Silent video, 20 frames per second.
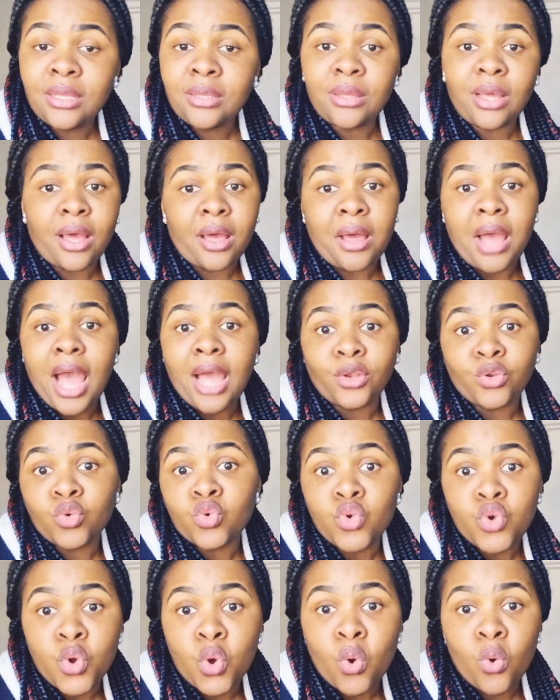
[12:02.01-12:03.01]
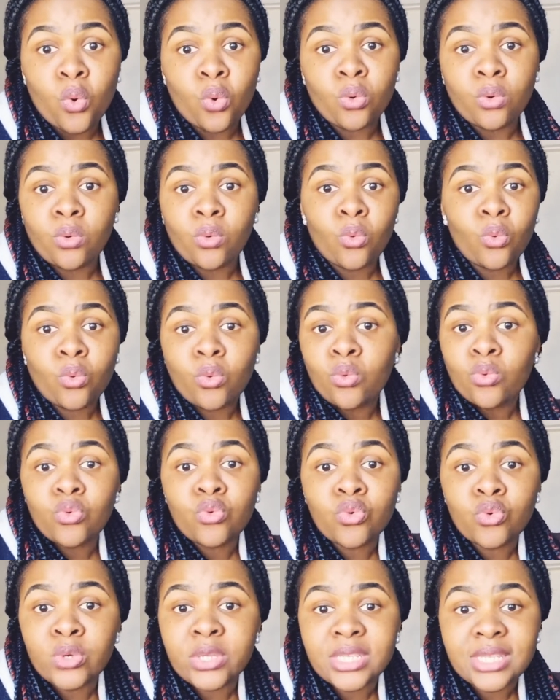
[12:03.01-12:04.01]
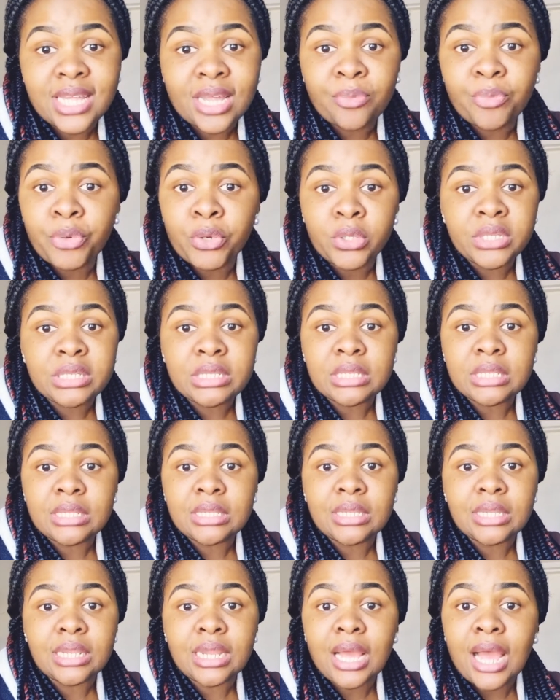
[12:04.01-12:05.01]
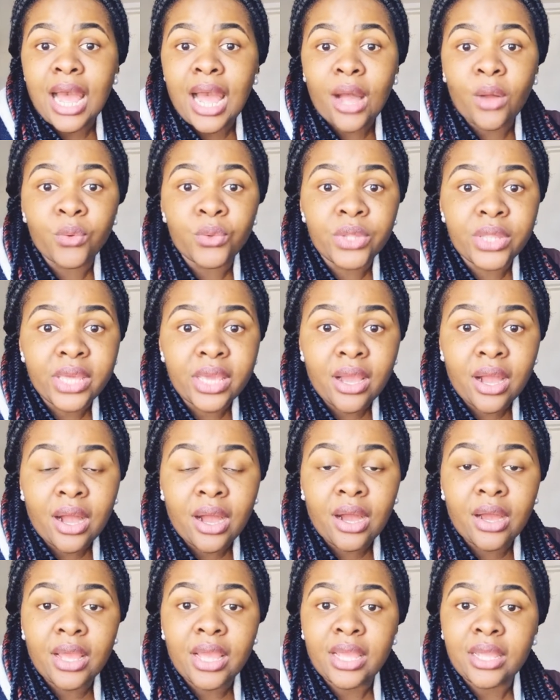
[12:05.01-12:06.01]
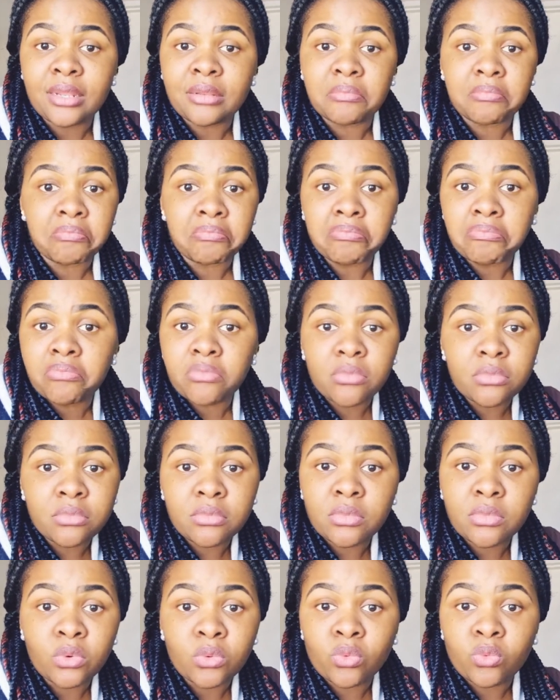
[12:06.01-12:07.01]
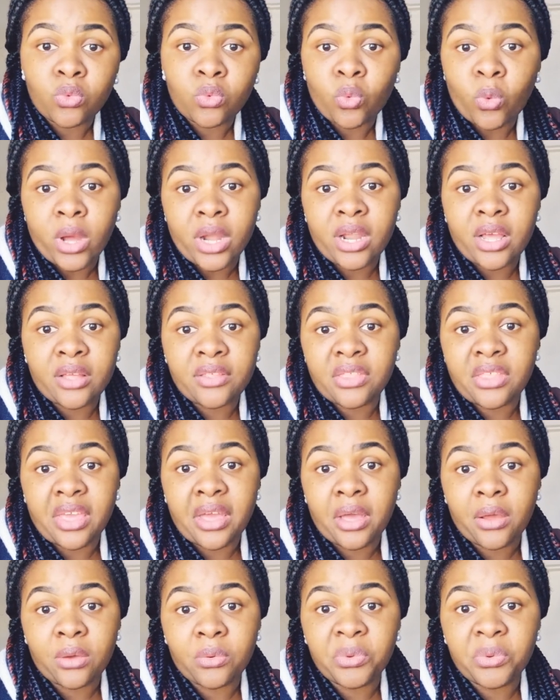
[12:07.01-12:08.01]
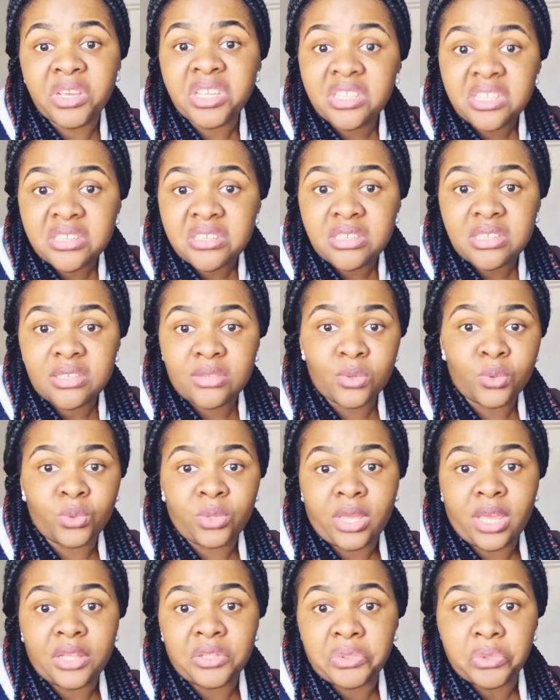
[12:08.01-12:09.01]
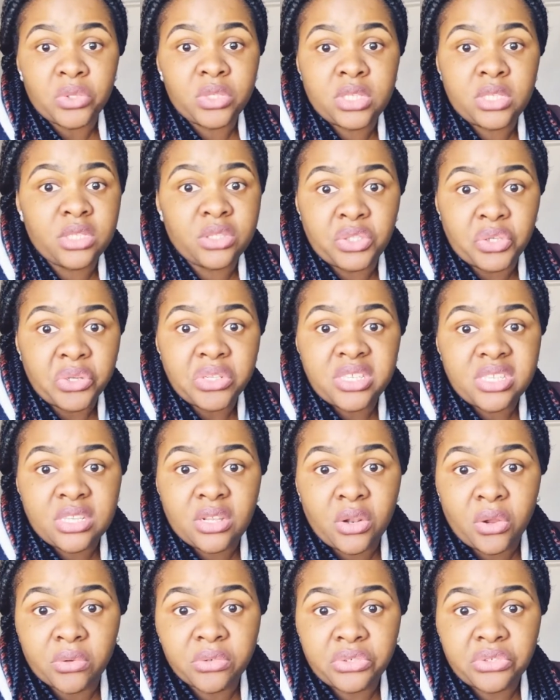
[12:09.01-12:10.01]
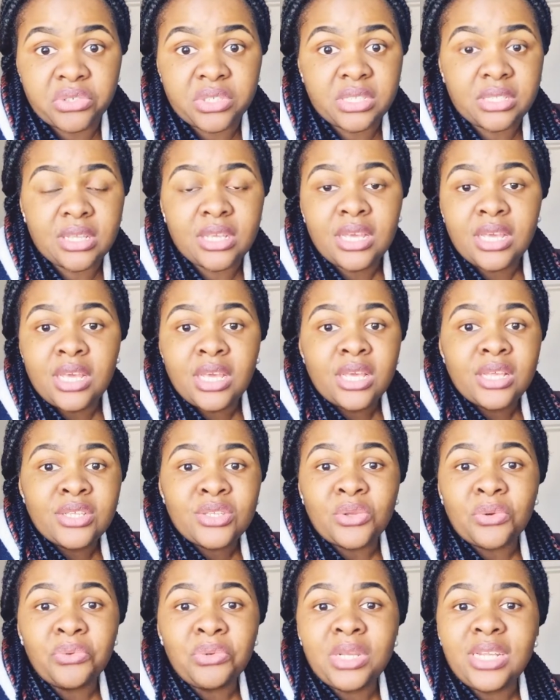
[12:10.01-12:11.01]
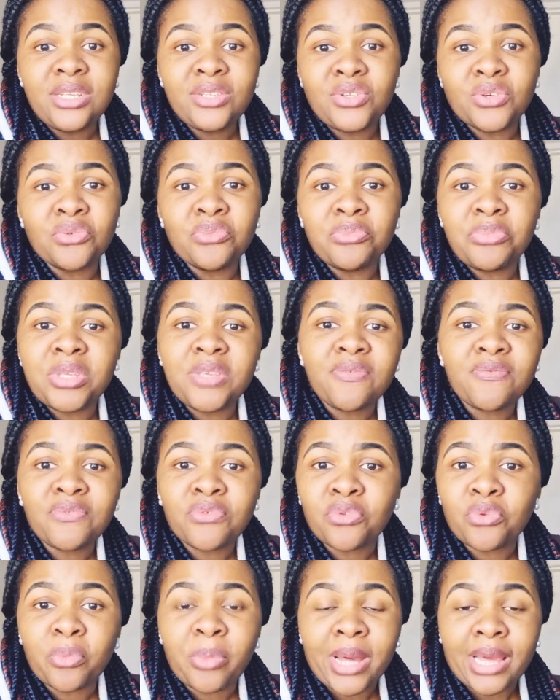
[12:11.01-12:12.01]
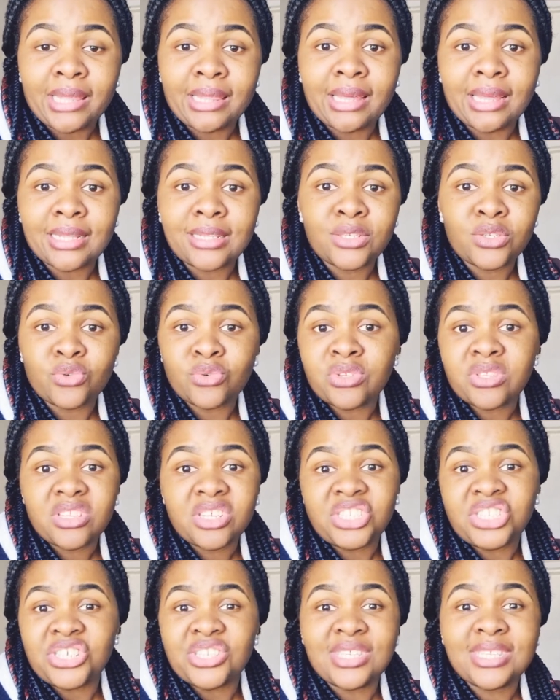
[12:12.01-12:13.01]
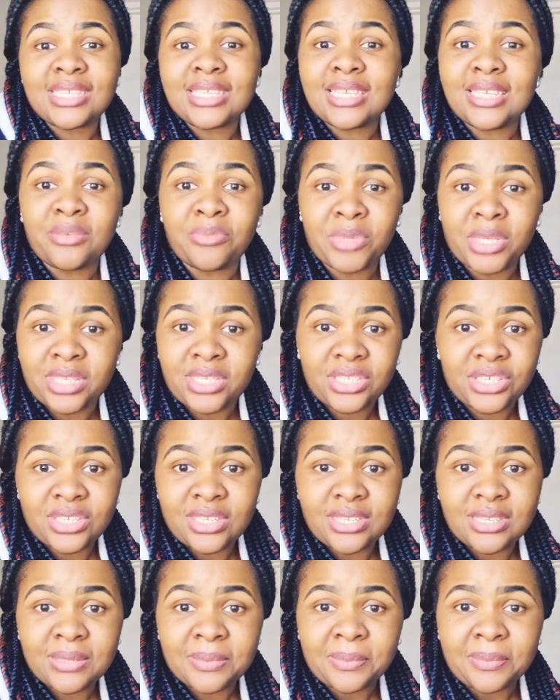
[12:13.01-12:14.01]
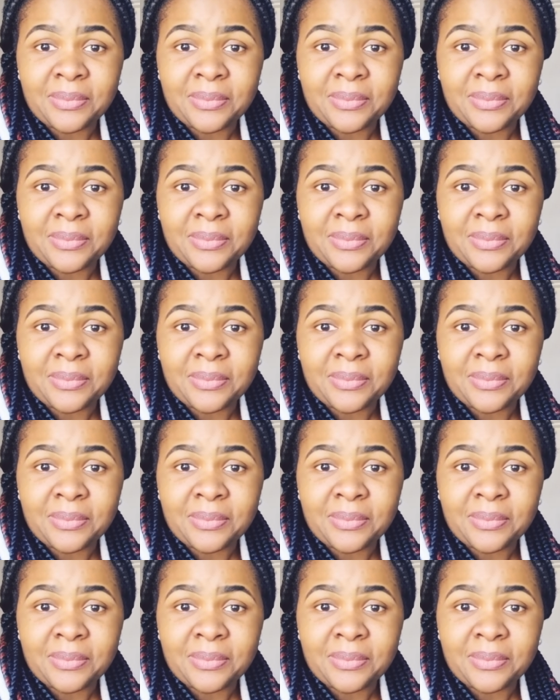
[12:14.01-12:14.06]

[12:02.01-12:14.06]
I don't know who is that person, how they are, and what are their weaknesses or their dirty laundries. So really don't be fooled by that. Those are just images.